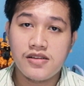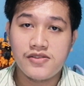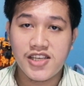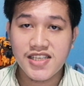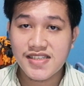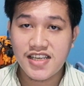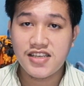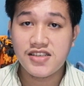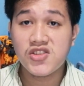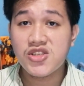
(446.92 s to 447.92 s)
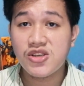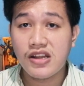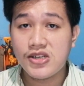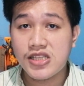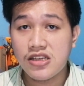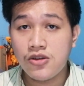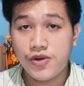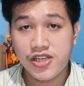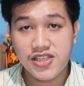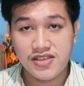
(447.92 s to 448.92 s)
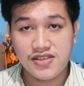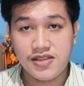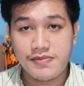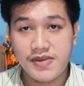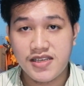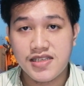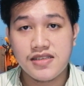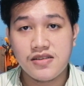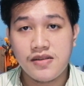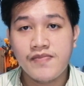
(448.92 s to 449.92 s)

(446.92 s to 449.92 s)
This is the surrounding where the system is.